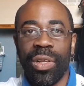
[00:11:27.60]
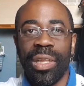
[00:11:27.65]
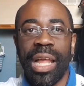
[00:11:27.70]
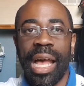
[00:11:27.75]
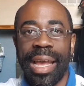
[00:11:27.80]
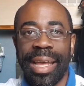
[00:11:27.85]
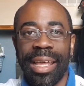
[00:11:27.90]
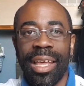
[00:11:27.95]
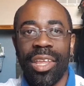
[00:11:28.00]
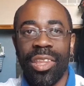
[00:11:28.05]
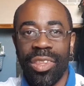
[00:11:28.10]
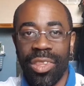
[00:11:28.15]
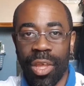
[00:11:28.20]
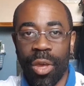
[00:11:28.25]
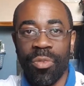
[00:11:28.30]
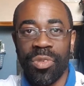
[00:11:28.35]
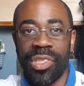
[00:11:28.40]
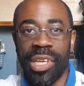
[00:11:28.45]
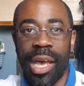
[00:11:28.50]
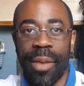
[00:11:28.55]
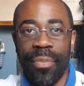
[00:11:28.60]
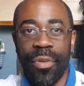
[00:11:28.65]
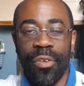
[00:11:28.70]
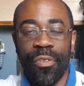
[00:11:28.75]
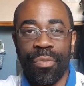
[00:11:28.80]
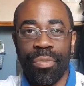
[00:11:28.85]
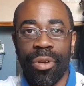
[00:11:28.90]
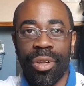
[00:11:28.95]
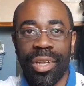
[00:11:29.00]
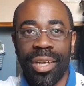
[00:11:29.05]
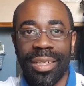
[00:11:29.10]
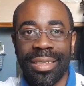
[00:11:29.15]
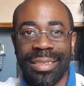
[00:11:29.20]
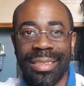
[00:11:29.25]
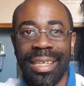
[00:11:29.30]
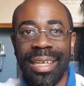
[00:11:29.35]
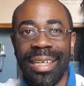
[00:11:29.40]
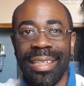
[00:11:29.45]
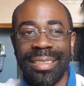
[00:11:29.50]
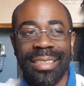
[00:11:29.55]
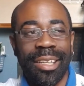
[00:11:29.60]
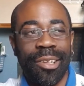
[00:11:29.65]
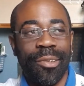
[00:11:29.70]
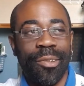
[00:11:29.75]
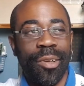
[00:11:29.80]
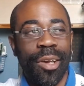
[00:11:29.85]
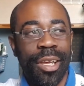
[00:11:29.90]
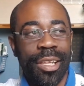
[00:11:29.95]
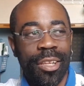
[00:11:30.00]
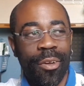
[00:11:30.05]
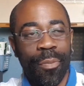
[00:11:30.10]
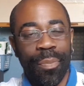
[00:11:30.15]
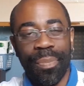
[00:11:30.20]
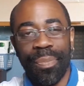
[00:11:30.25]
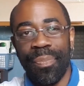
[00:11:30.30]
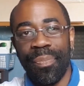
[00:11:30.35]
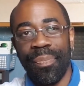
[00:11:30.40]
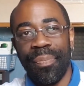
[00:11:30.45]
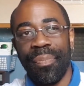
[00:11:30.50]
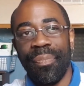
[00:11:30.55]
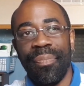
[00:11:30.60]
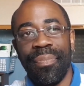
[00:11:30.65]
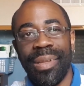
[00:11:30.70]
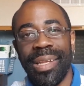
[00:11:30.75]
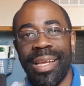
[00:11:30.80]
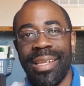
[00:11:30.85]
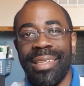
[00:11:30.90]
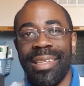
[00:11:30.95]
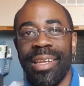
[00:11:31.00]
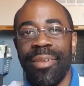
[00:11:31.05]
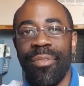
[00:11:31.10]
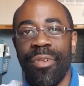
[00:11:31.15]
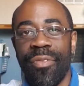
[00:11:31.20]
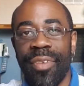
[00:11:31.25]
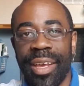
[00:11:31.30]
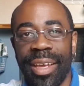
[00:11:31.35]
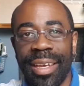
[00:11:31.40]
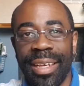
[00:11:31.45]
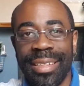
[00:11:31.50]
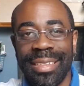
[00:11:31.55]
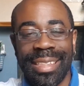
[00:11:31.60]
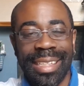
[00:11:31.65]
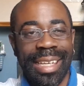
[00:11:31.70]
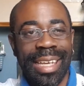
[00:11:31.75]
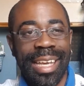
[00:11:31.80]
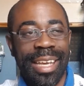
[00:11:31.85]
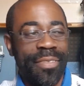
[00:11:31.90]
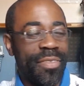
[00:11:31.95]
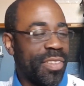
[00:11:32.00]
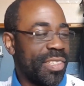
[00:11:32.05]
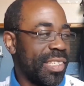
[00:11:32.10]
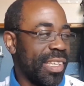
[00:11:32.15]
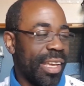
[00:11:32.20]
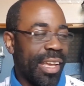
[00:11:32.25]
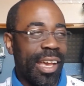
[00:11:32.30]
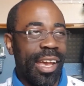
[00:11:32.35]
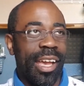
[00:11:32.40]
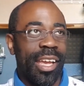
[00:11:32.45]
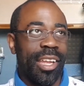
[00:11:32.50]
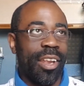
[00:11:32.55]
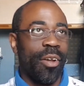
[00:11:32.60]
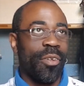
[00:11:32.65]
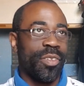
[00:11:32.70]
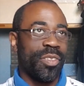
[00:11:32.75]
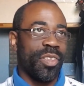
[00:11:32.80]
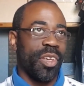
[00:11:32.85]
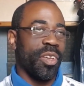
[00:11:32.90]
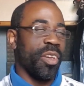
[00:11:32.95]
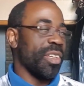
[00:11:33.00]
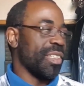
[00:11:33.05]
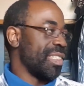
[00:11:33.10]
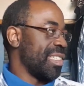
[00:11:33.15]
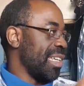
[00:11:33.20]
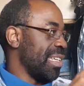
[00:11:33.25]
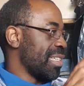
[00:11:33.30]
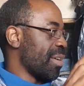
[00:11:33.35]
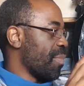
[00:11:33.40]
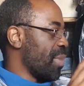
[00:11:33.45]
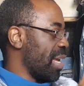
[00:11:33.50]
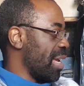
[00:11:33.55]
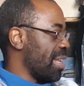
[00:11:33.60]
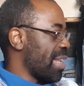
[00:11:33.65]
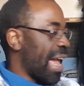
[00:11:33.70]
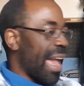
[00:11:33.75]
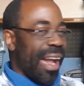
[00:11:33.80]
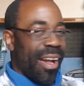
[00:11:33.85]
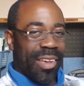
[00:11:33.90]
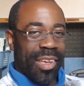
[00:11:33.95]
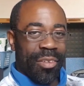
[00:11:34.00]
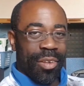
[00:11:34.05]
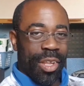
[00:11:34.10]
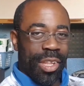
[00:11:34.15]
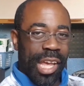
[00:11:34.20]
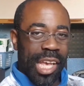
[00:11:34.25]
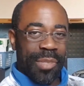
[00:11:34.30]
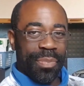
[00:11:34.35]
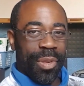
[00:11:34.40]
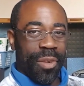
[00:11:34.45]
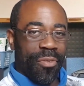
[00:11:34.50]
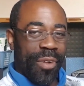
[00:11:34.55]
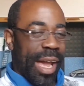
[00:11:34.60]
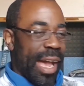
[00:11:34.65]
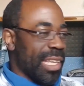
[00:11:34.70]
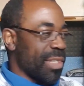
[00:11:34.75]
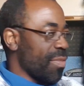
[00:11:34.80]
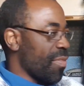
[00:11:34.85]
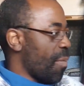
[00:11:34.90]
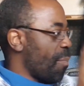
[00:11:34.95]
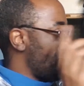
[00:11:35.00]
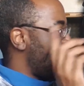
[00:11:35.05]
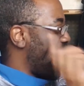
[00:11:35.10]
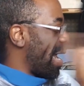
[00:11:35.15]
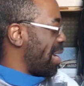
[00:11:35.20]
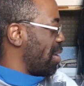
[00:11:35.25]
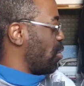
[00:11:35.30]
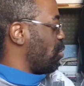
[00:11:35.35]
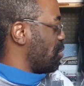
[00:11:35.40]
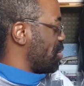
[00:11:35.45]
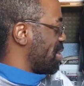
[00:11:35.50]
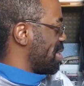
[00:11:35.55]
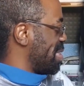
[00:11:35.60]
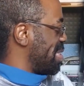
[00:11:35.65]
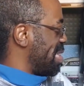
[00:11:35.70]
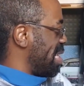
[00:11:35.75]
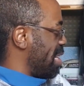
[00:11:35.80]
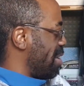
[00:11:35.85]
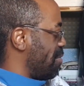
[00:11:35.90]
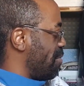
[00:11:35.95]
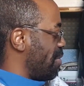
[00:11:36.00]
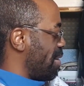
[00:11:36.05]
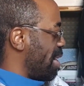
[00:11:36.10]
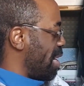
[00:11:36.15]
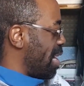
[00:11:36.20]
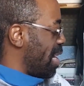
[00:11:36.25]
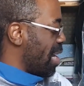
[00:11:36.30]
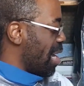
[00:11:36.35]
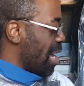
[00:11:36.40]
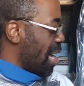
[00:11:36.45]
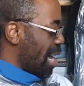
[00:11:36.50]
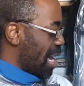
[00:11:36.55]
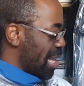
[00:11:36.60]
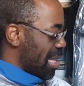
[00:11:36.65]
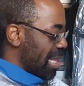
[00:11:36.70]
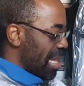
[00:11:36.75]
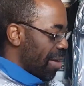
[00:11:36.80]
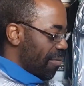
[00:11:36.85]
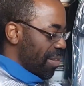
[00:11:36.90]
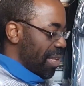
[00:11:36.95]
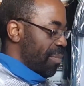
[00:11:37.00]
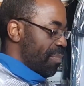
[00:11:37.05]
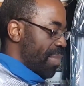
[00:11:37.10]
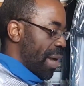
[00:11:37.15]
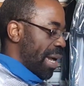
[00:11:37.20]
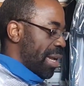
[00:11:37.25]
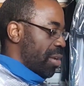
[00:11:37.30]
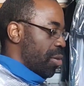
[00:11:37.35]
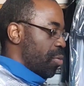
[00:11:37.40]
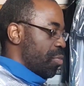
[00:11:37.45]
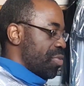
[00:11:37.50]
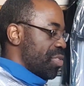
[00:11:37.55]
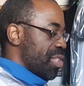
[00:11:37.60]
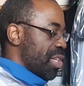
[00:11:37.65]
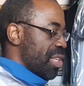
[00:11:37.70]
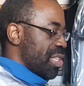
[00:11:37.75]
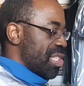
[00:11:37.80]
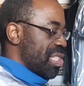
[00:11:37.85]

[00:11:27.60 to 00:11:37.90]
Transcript: like those type of products, so they'll blend in with it. You see, so you can see somebody in the house in a nice, beautiful house with a Bang & Olufsen TV and lovely Bang & Olufsen